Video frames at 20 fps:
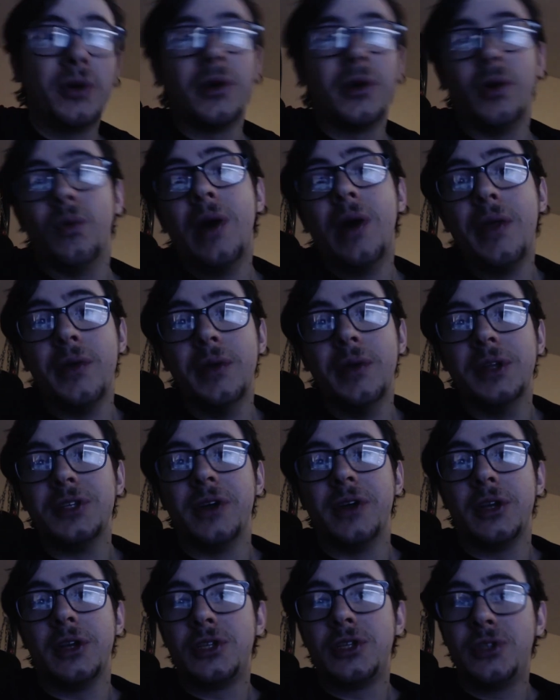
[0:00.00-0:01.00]
or whether it's
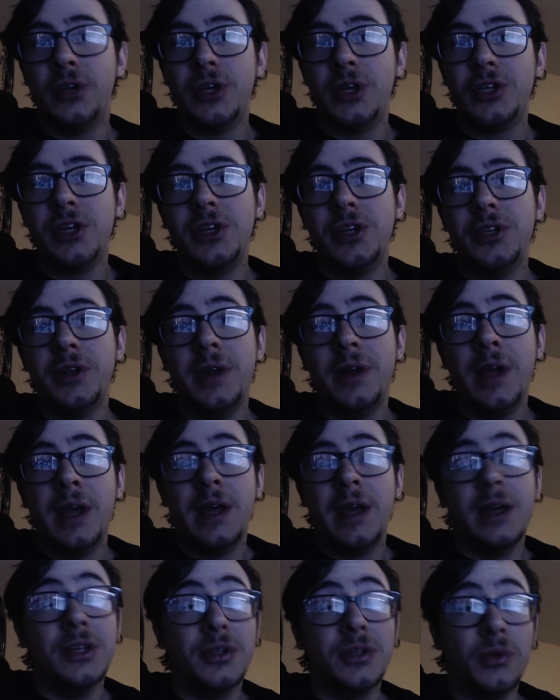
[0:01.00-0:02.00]
on a search engine,
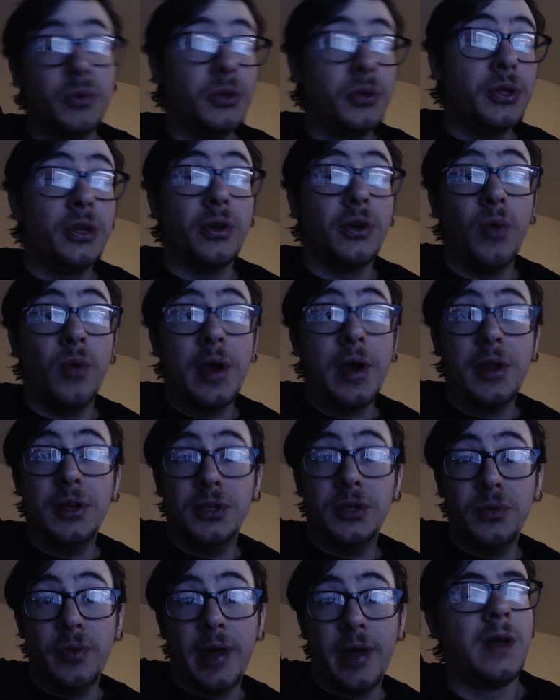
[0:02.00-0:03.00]
is a really good way to
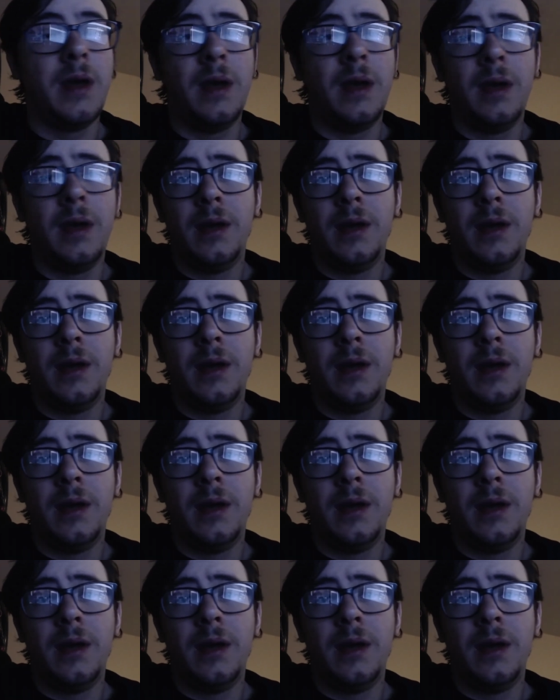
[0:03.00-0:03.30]
do that.